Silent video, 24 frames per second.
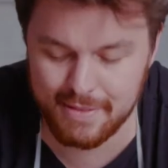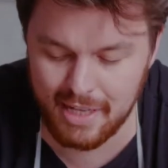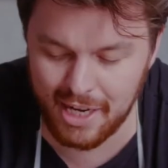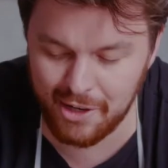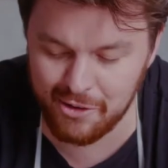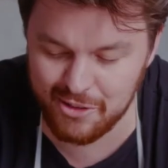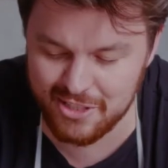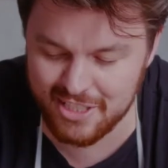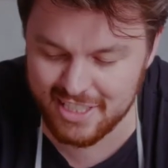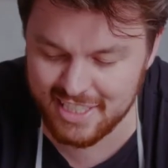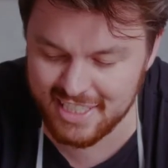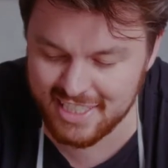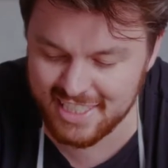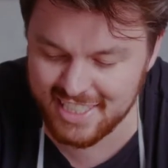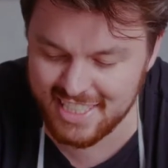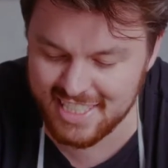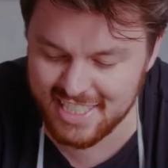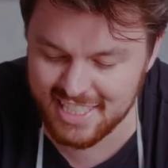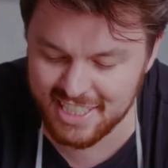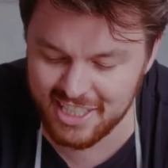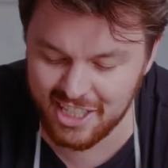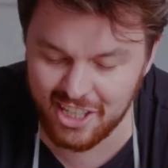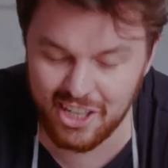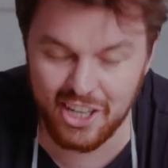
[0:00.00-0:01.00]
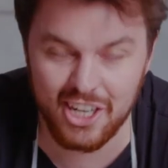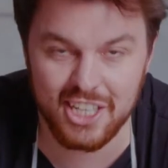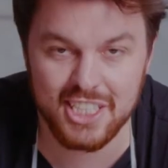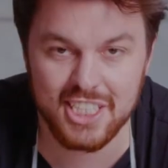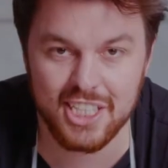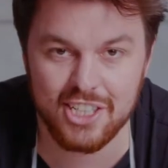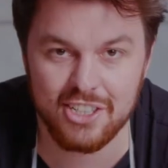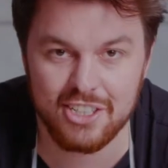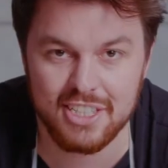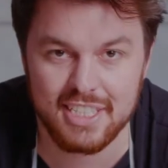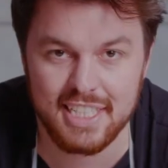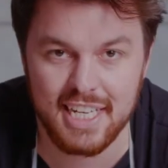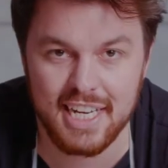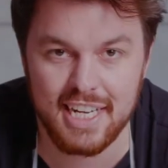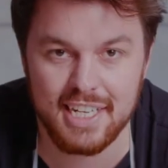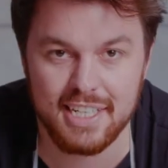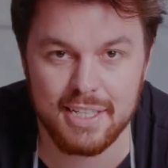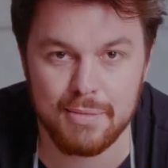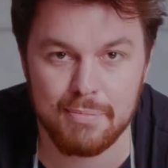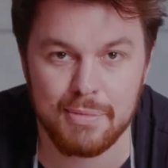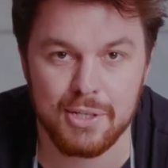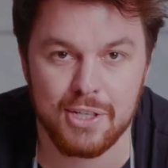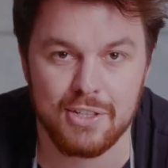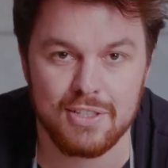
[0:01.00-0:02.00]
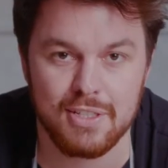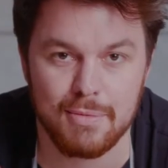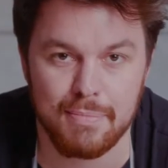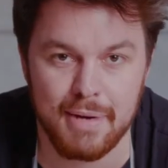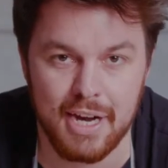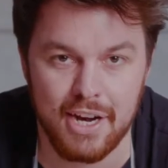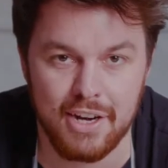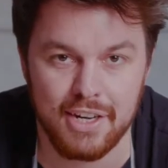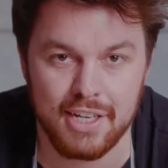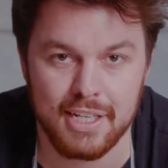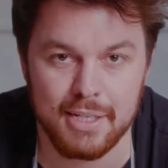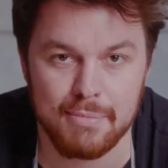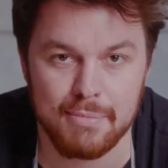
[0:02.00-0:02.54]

I also did these in a larger container because apparently